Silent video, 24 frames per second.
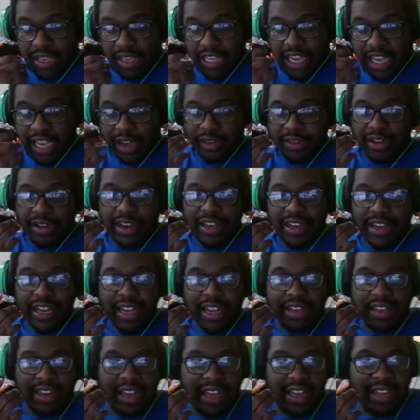counter a
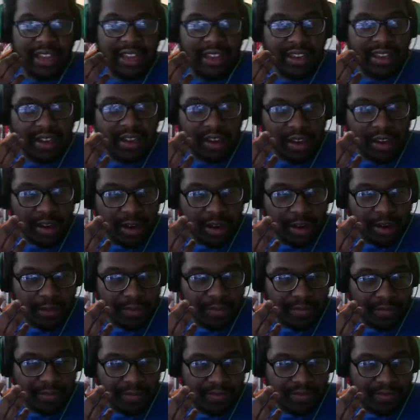deck like Lucian